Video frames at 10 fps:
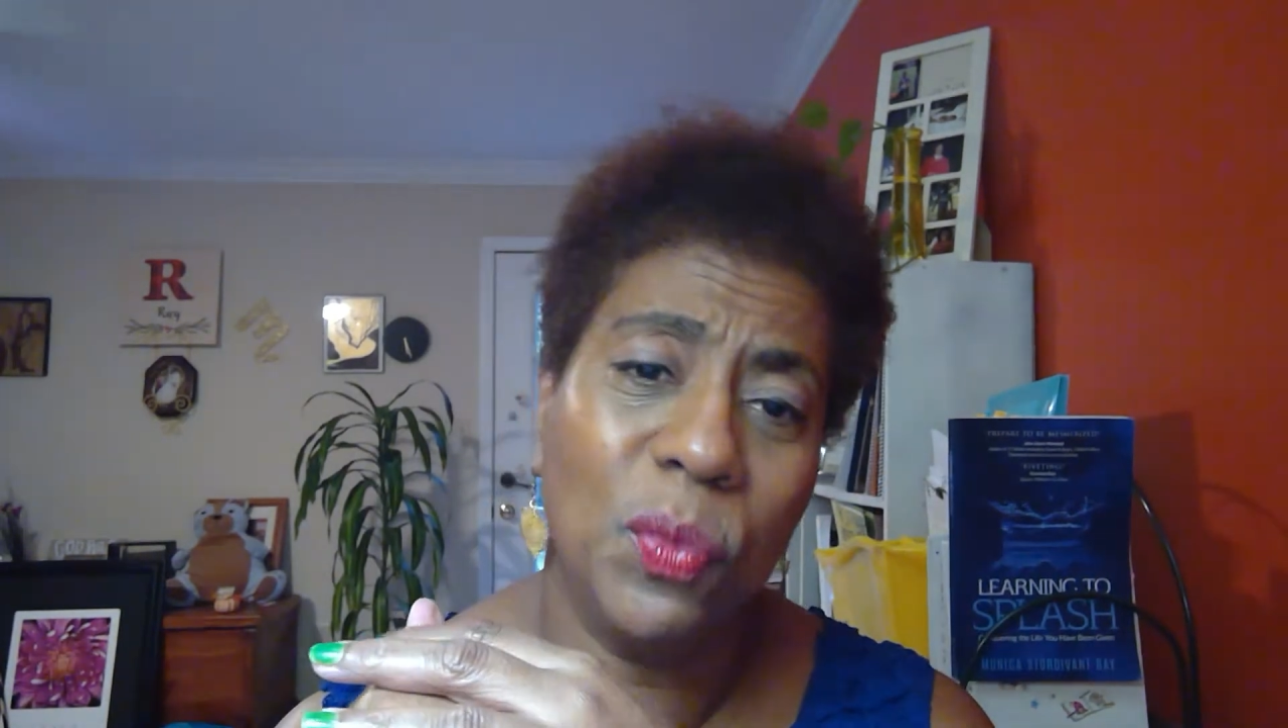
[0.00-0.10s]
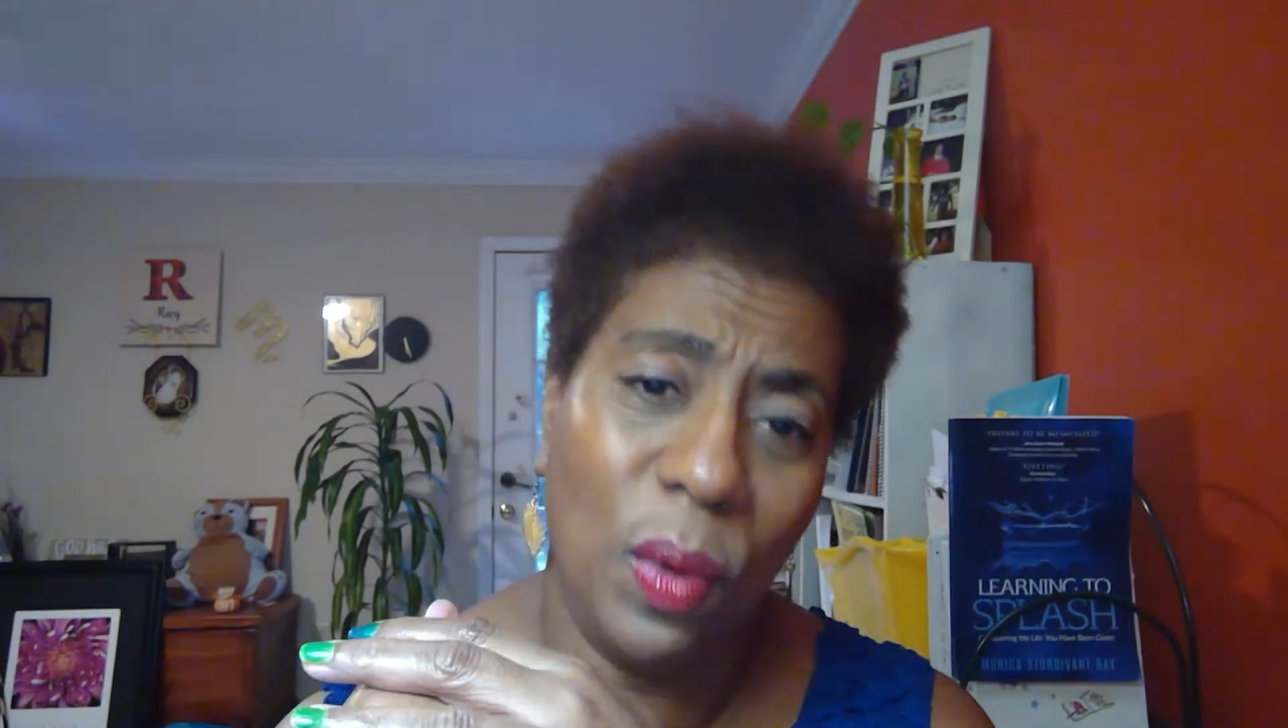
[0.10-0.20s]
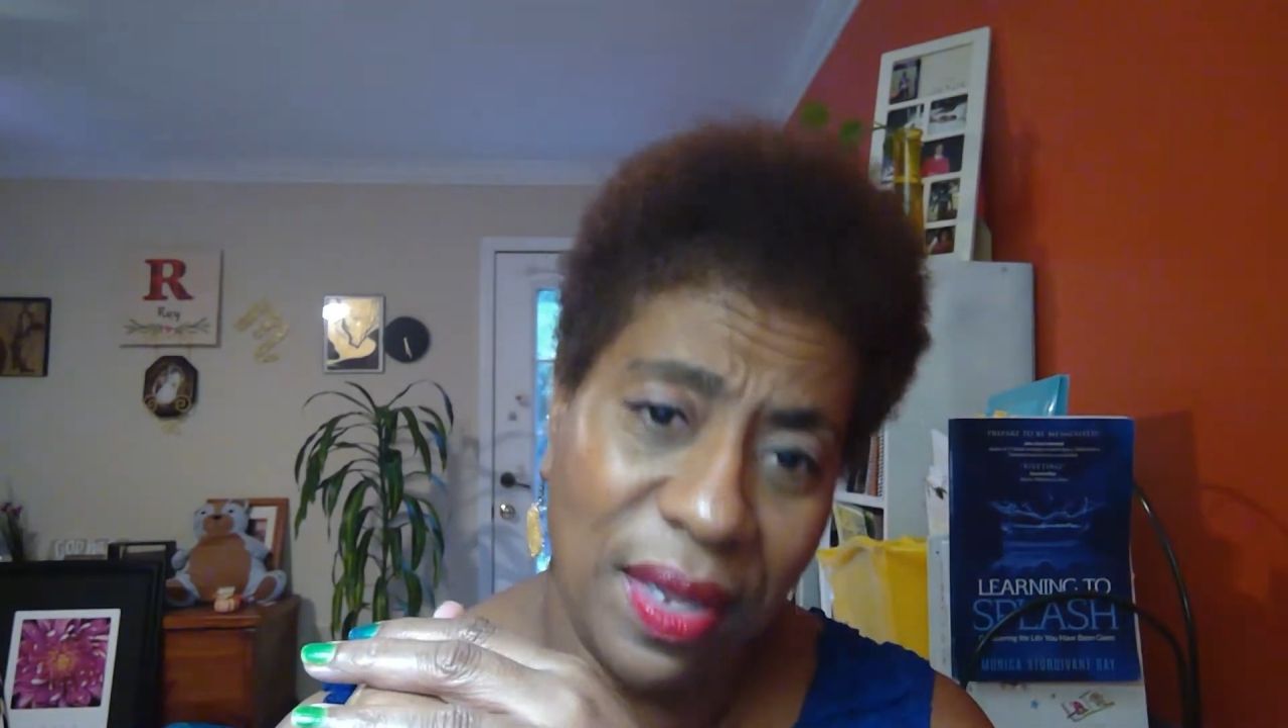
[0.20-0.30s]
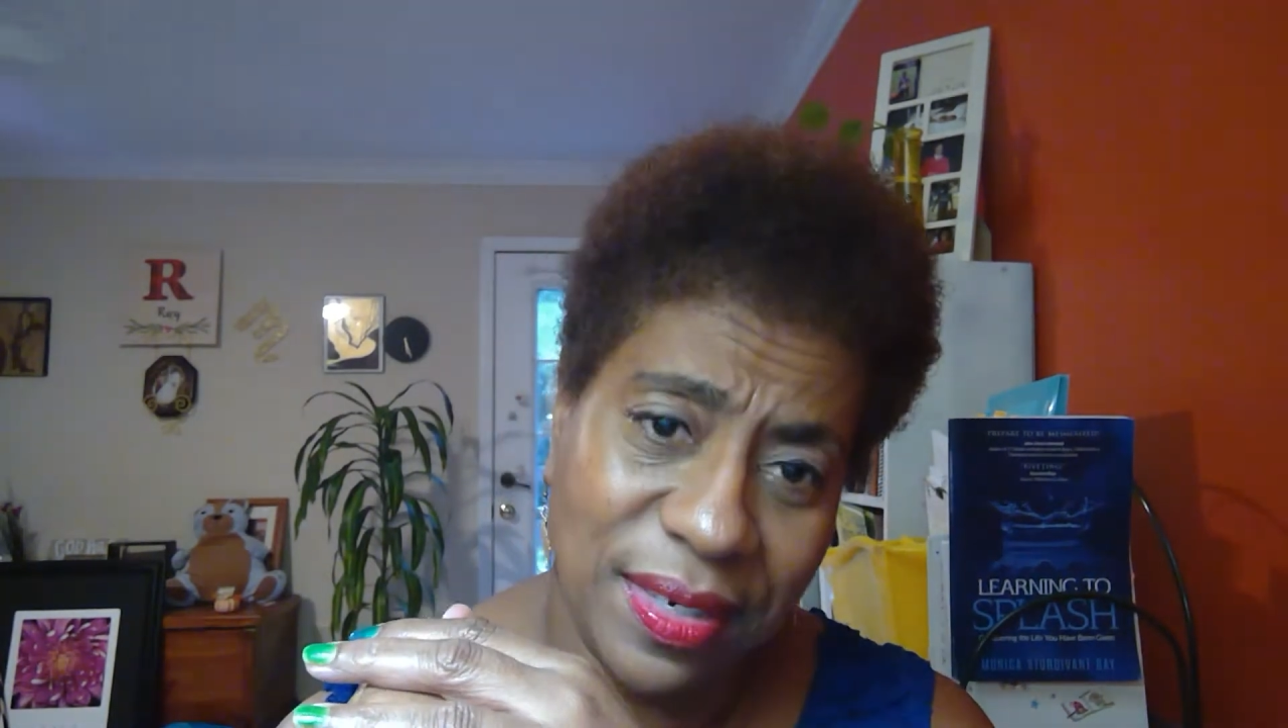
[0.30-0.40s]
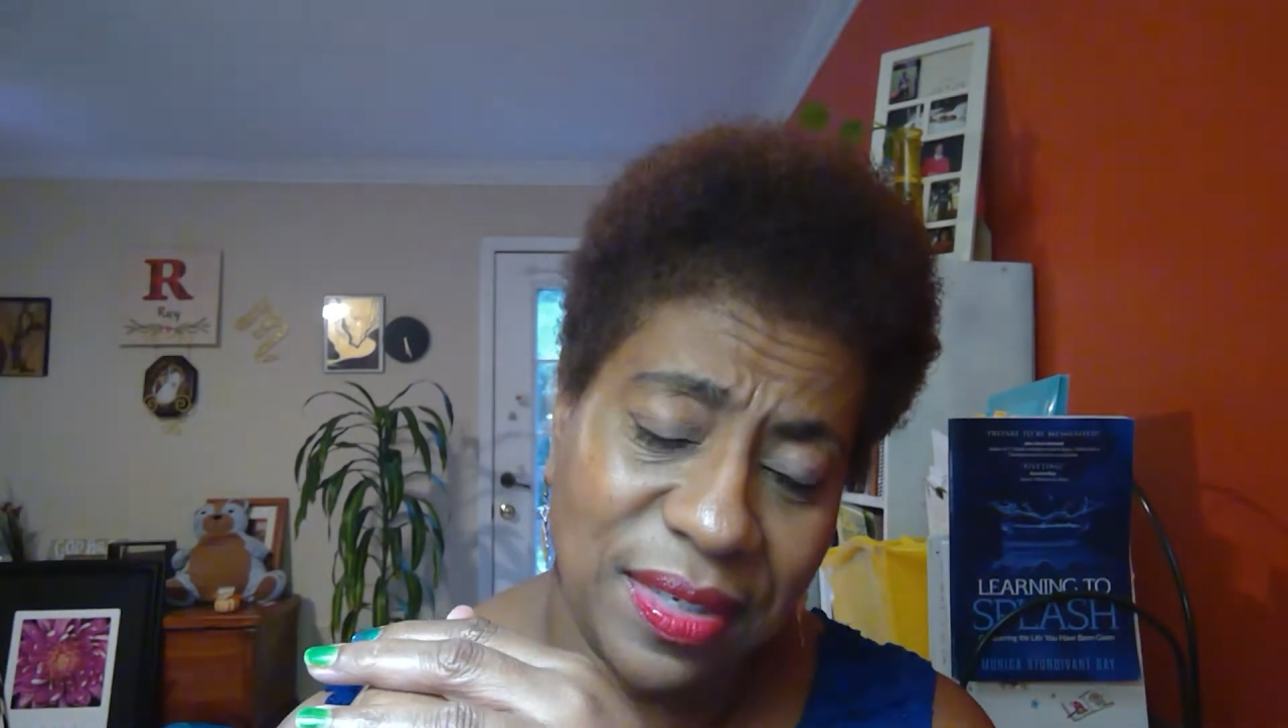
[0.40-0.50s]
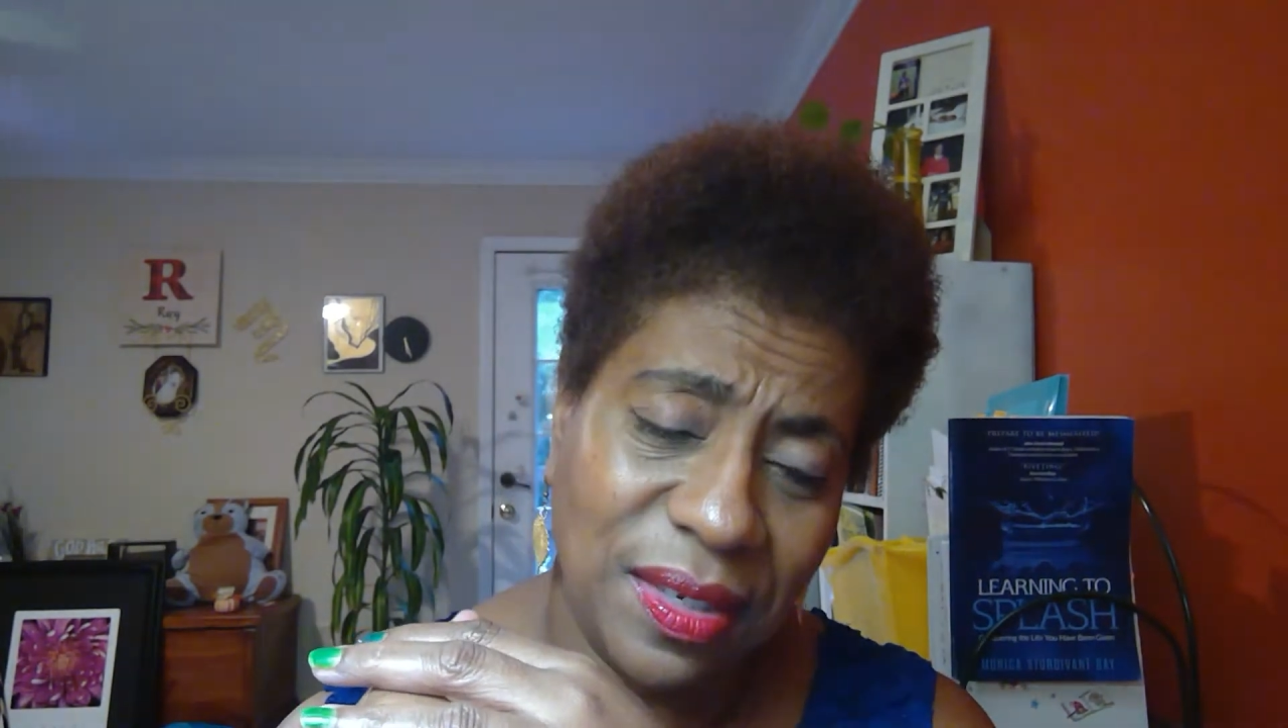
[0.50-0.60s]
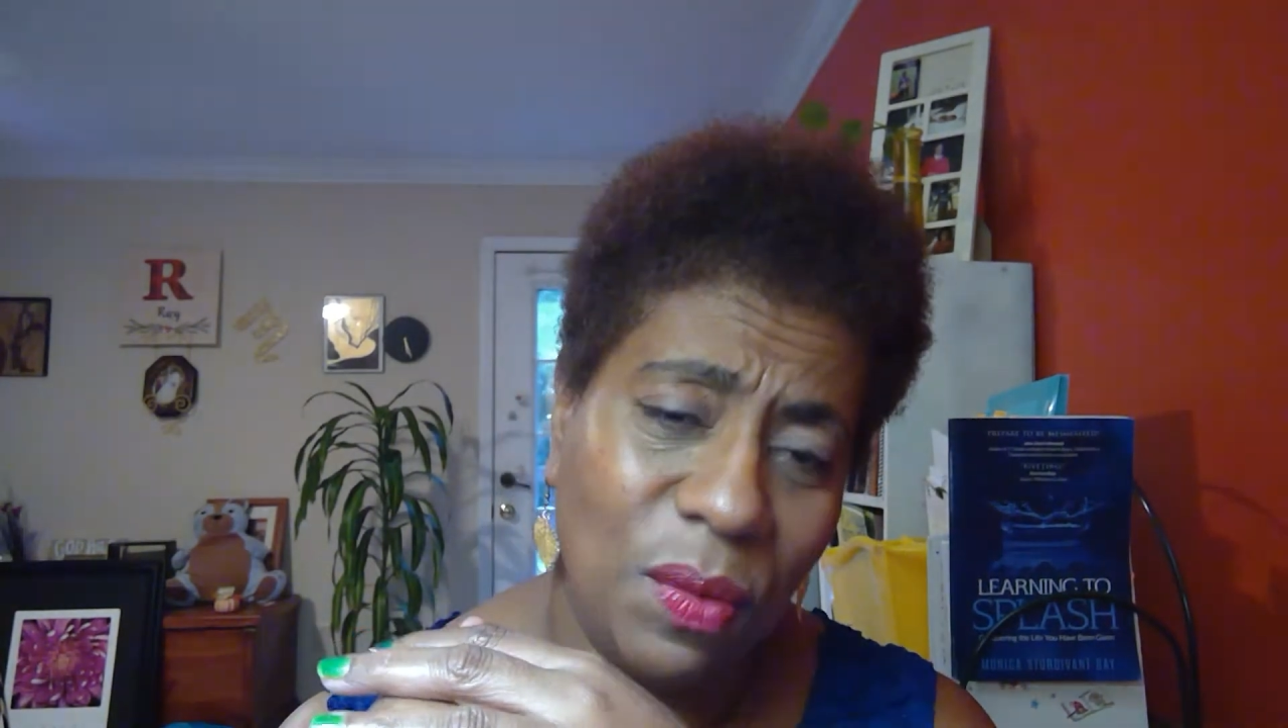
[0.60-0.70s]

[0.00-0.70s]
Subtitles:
ones.